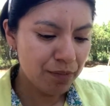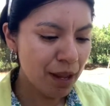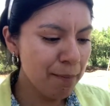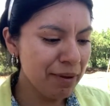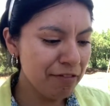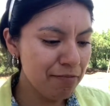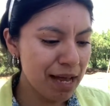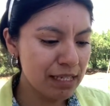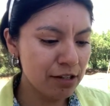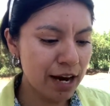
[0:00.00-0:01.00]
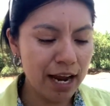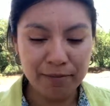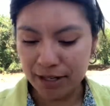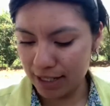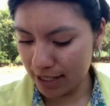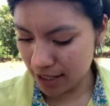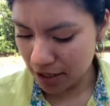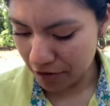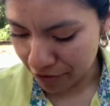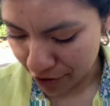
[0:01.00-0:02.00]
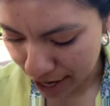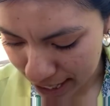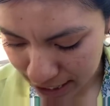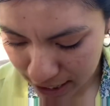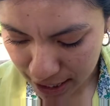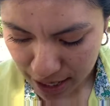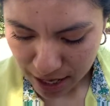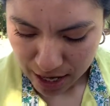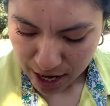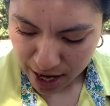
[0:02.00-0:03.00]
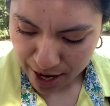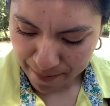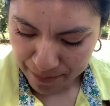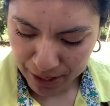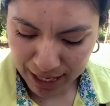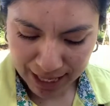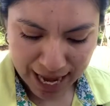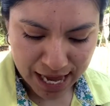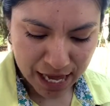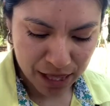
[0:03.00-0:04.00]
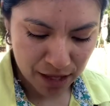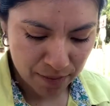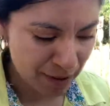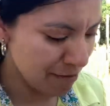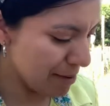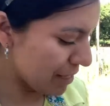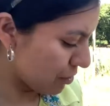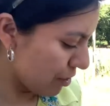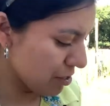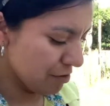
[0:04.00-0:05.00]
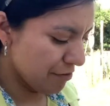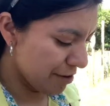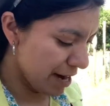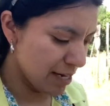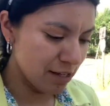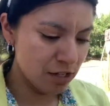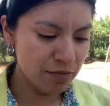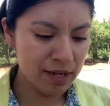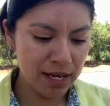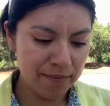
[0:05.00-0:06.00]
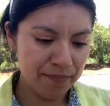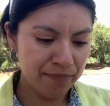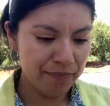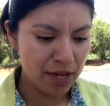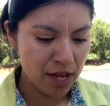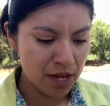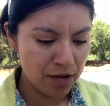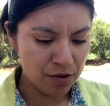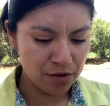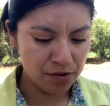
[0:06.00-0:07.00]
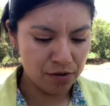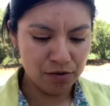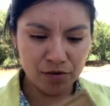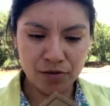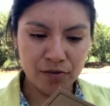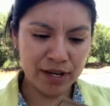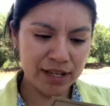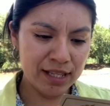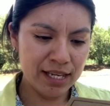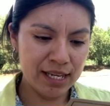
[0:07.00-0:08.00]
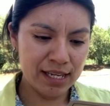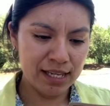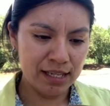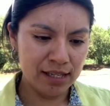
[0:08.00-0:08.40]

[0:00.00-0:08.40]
Beefmaster hybrid. This is a new variety. The Goliath and the Beefmaster are a new variety to me. Ooh, what are these?